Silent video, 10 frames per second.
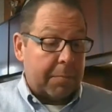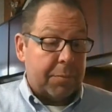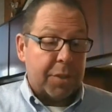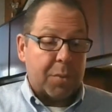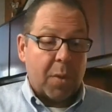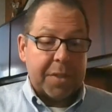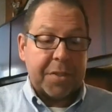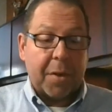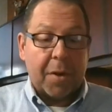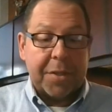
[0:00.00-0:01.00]
just want to
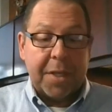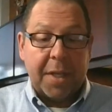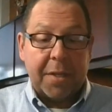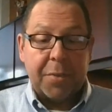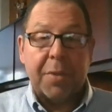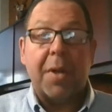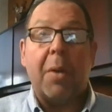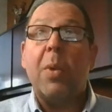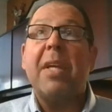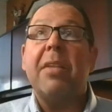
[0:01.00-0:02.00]
start doing a
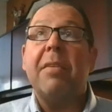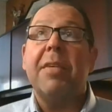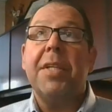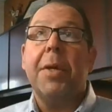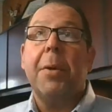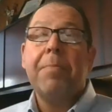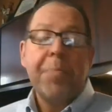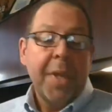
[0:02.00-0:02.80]
weekly video.